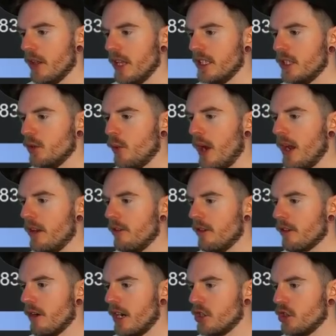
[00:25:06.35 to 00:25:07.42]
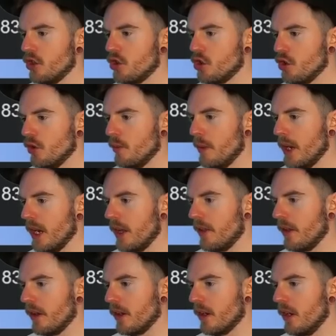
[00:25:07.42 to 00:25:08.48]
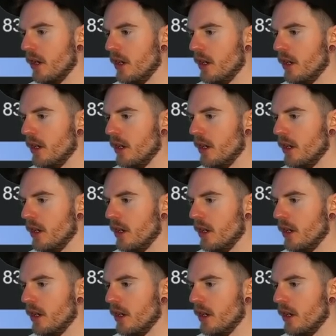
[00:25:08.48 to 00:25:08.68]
This is where your aggression should be, I think.